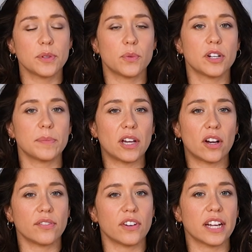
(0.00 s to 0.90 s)
you want to be
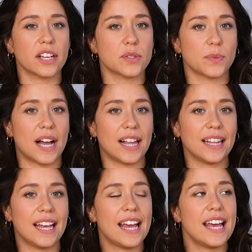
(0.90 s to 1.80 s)
offering as
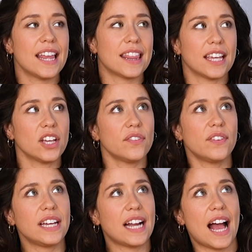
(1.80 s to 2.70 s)
well, think of
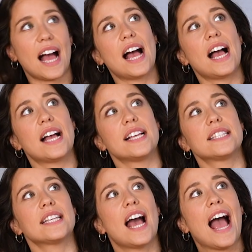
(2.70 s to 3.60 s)
it as